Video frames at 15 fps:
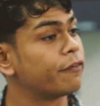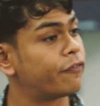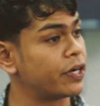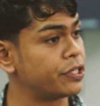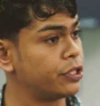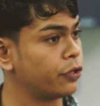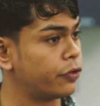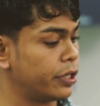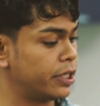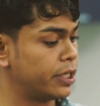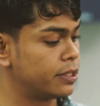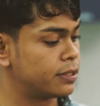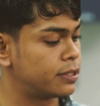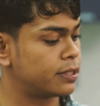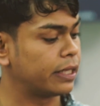the fresh
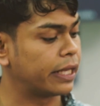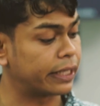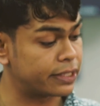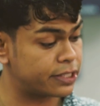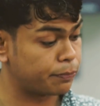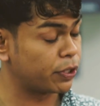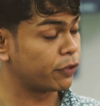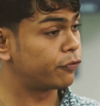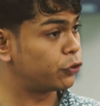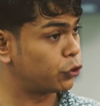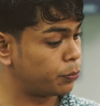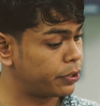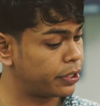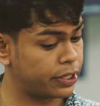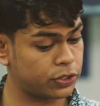ingredients. Like there's a bit of
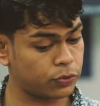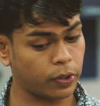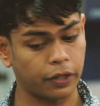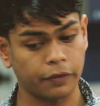turmeric as